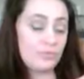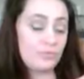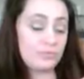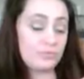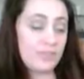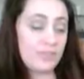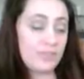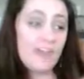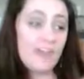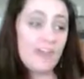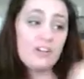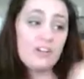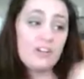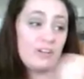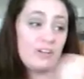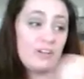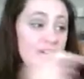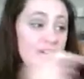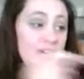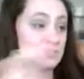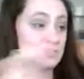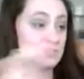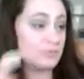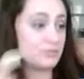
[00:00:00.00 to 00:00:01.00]
that girl
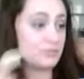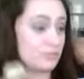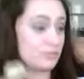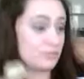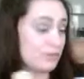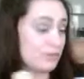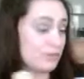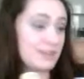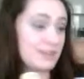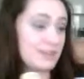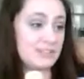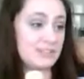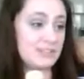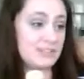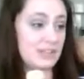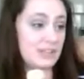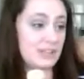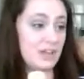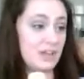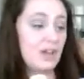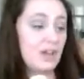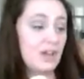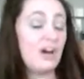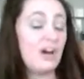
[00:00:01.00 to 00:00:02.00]
is crazy
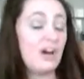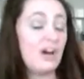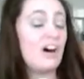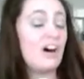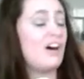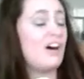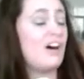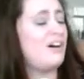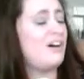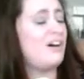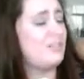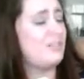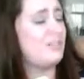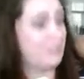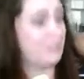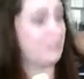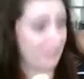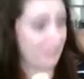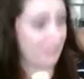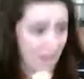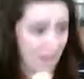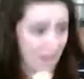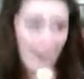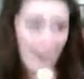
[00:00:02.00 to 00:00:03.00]
a
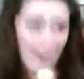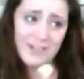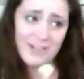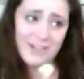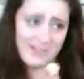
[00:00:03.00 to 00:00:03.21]
lot.